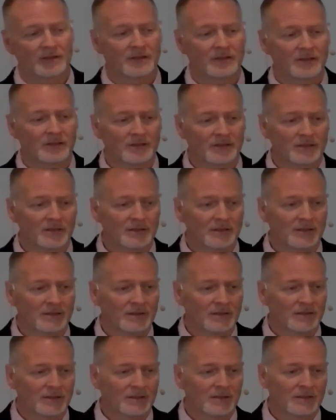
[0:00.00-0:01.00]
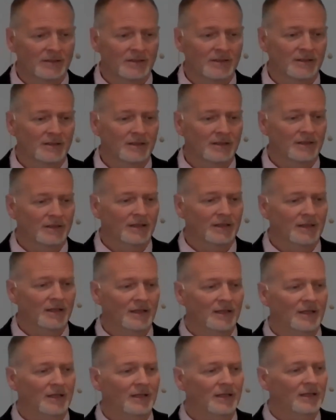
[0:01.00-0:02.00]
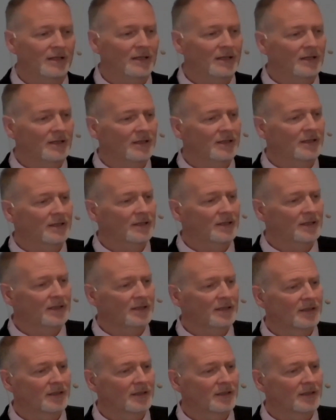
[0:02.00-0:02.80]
[no speech]